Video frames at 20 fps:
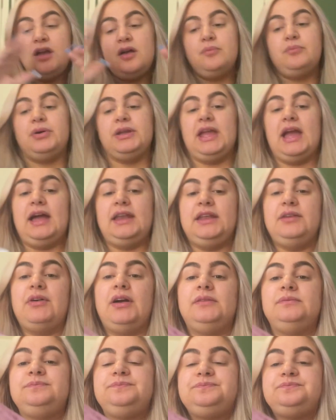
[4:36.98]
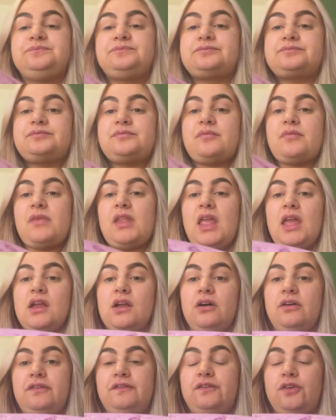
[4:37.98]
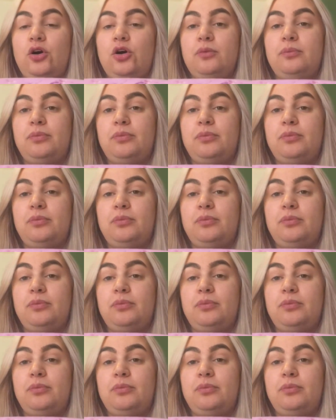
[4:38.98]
But yeah, anyway. I got 4